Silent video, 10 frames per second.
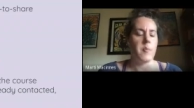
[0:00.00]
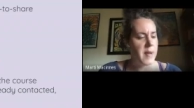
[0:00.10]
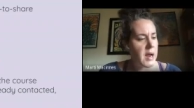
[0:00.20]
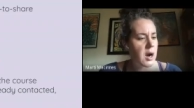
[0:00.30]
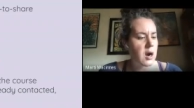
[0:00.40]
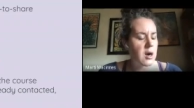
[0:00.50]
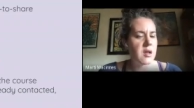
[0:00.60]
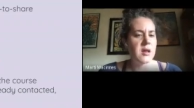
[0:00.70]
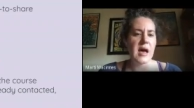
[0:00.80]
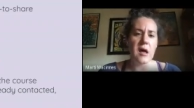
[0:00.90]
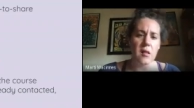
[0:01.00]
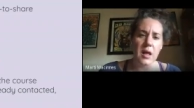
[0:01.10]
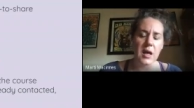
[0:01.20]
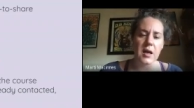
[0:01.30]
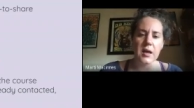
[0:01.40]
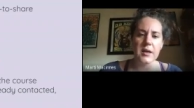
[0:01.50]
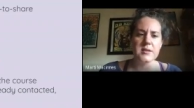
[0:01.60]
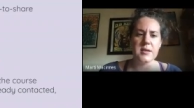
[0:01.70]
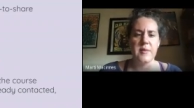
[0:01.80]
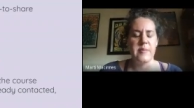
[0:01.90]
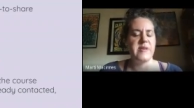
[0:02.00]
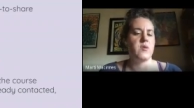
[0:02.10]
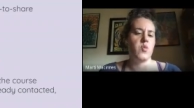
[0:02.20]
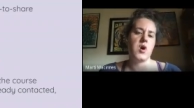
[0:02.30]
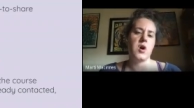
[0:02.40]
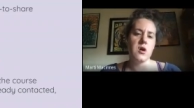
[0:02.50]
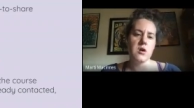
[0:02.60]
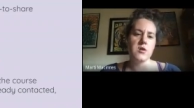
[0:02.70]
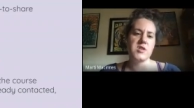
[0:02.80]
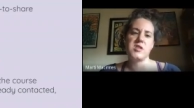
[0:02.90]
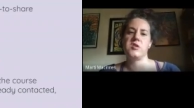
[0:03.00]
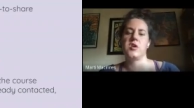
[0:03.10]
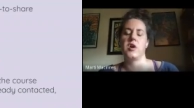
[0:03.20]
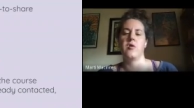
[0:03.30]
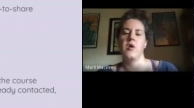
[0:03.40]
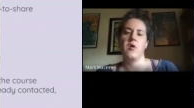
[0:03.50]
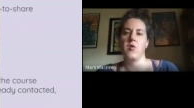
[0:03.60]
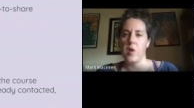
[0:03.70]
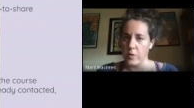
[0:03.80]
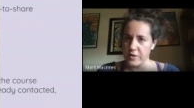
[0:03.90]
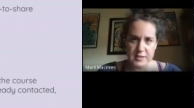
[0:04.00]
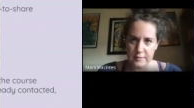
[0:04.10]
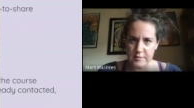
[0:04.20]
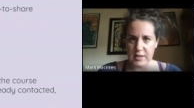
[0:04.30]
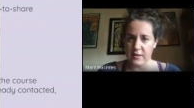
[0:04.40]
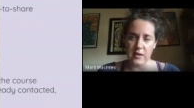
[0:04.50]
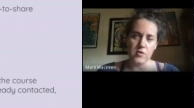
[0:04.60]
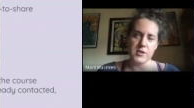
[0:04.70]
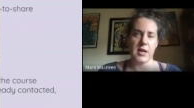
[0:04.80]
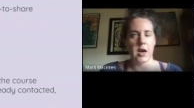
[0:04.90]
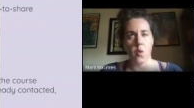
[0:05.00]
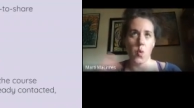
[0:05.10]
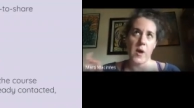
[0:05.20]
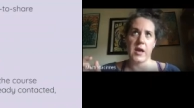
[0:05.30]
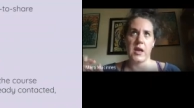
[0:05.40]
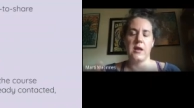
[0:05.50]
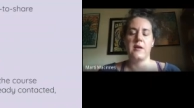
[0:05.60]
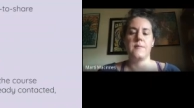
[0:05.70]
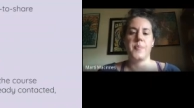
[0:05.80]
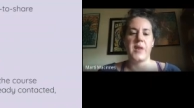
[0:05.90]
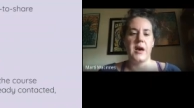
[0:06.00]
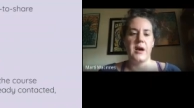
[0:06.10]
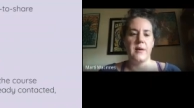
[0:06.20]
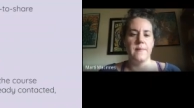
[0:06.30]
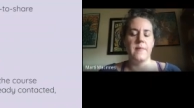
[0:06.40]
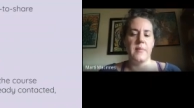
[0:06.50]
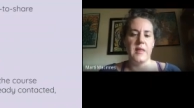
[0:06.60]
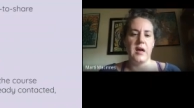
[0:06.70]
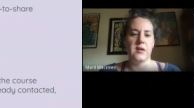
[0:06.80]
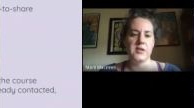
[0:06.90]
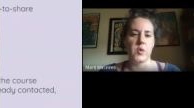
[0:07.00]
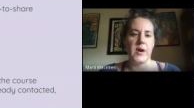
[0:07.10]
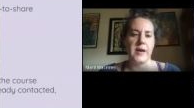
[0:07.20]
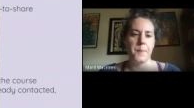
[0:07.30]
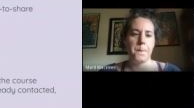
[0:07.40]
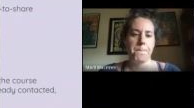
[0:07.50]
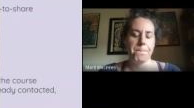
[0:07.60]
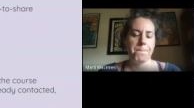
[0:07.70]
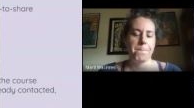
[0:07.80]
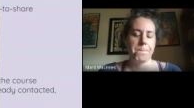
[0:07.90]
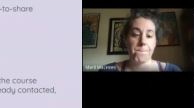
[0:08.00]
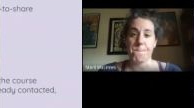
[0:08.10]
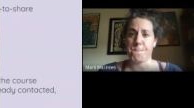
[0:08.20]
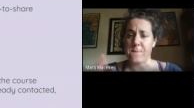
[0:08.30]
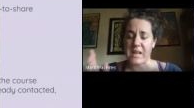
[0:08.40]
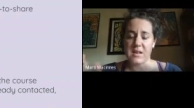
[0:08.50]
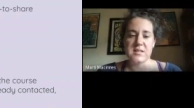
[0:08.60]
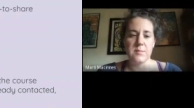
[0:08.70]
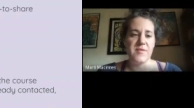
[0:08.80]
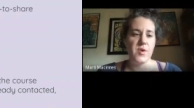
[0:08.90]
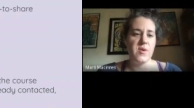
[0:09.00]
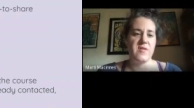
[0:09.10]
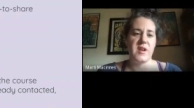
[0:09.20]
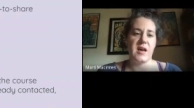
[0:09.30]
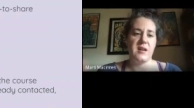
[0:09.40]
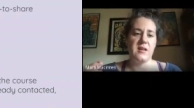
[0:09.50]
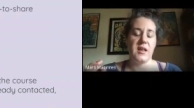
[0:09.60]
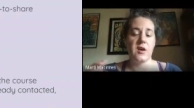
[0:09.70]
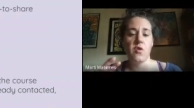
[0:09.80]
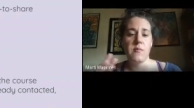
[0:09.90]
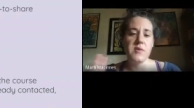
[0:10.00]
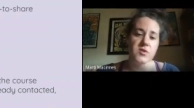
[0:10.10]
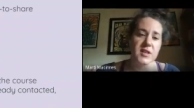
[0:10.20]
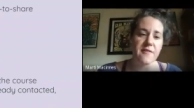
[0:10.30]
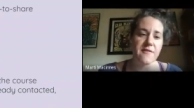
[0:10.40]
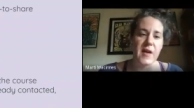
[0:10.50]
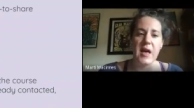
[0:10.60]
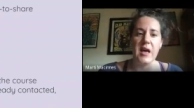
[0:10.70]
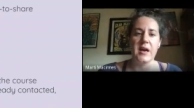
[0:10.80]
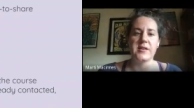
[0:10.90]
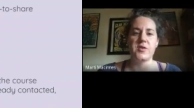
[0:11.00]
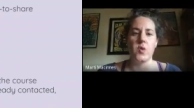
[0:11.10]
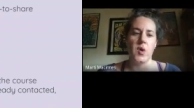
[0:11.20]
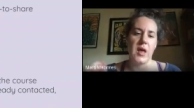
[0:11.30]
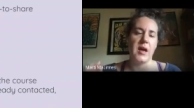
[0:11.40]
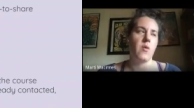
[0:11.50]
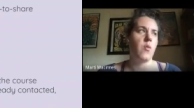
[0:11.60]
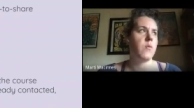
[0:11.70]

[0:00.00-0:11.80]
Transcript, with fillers: prepared and outlined and maybe even rehearsed. So no one seemed like they were just like winging it. Um, they all looked great. Some of you even added in like cool music effects or like